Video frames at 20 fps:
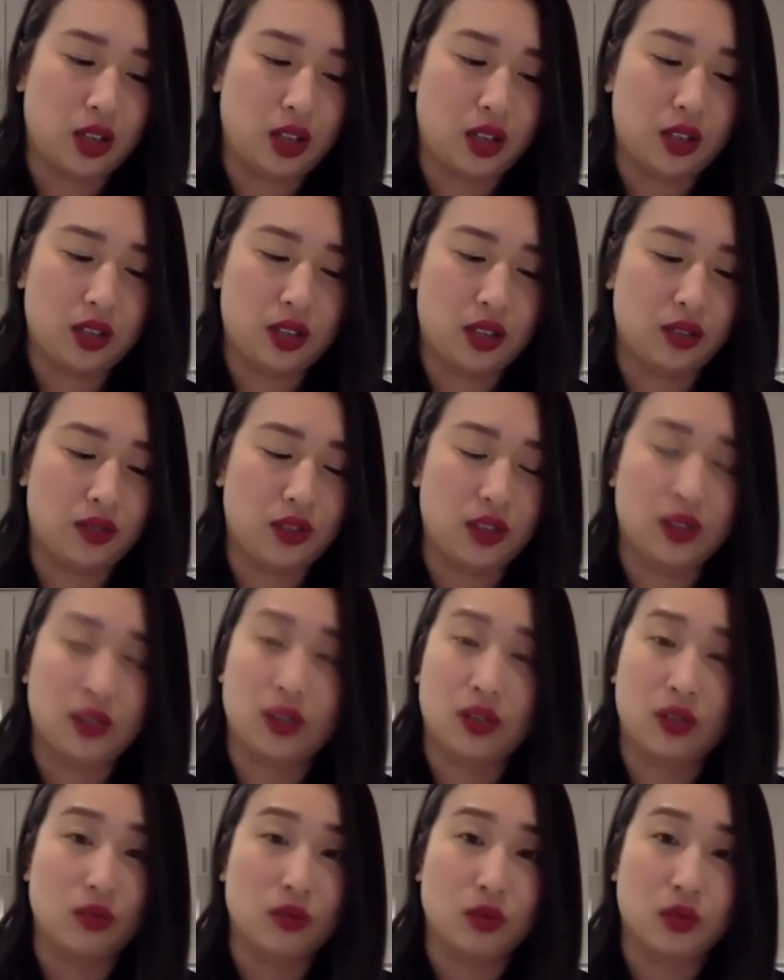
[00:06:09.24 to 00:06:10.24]
different
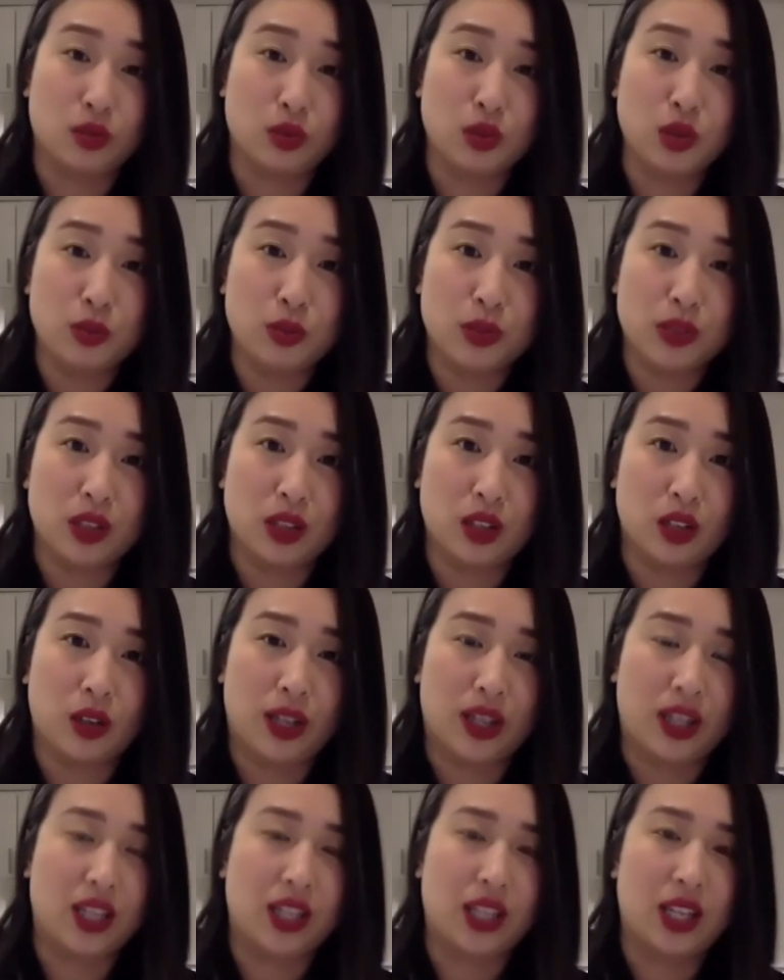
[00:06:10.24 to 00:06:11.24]
groups. I
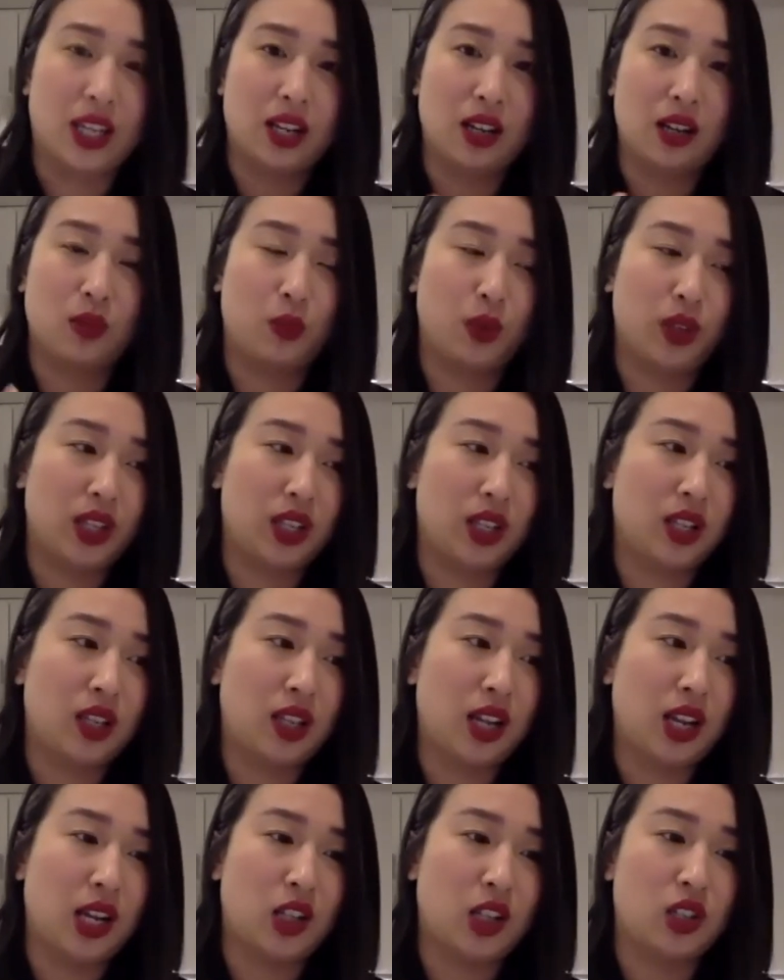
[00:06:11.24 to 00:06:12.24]
think that within
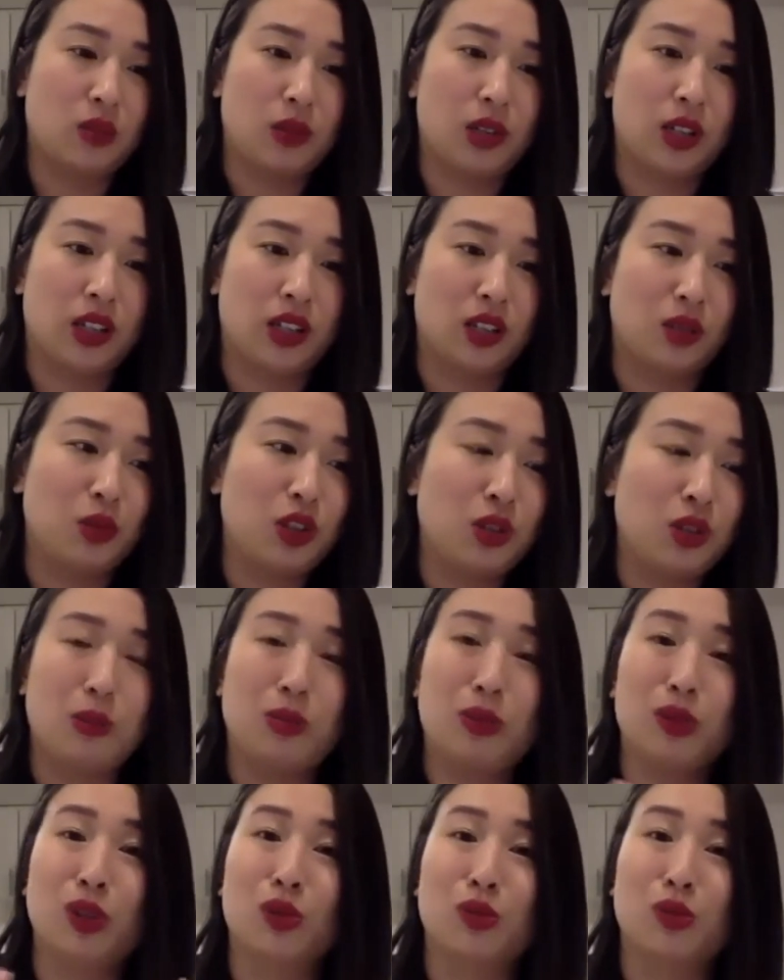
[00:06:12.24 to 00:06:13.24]
the Asian American community,
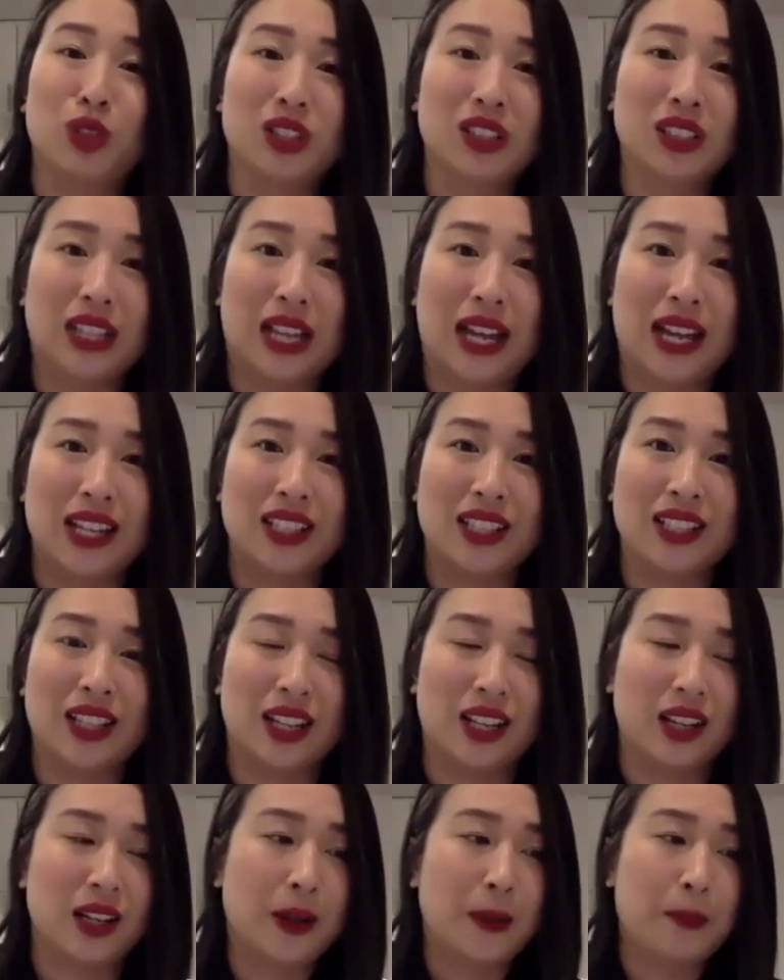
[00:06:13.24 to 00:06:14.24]
people don't realize like